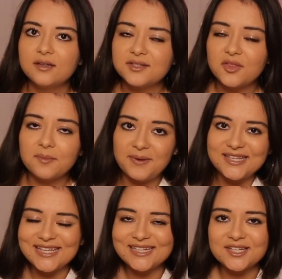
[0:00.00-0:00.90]
So the
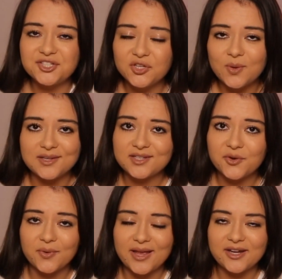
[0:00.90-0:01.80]
best thing to do as a
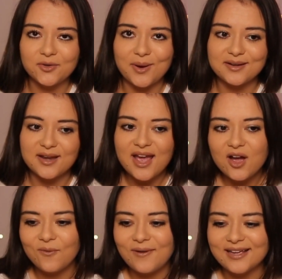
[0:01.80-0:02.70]
creator right
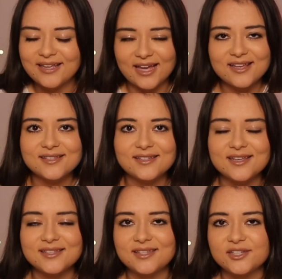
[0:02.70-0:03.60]
now, I guess,
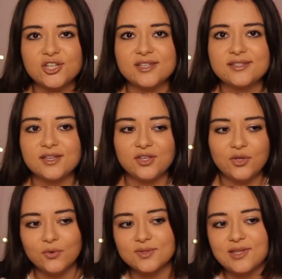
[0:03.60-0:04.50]
is to just
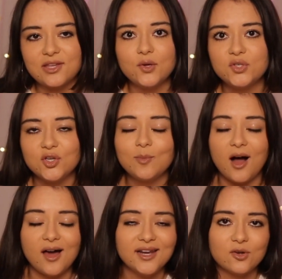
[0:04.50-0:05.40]
use the YouTube
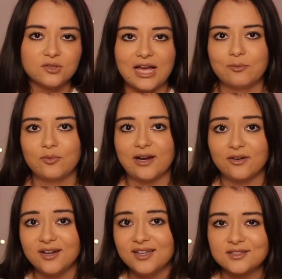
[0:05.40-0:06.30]
audio
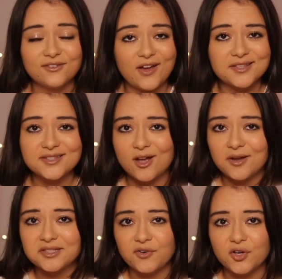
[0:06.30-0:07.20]
library to find
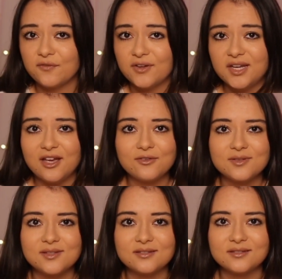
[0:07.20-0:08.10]
songs for your
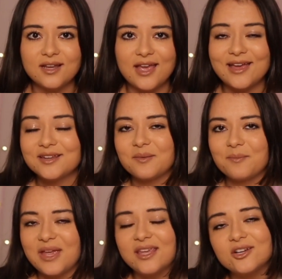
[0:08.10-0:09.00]
videos and
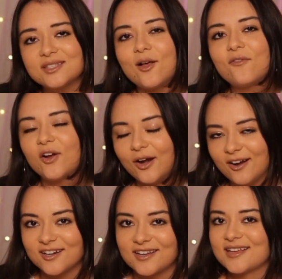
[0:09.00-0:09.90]
make yourself
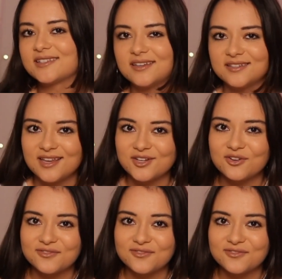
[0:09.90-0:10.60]
heard as a Nintendo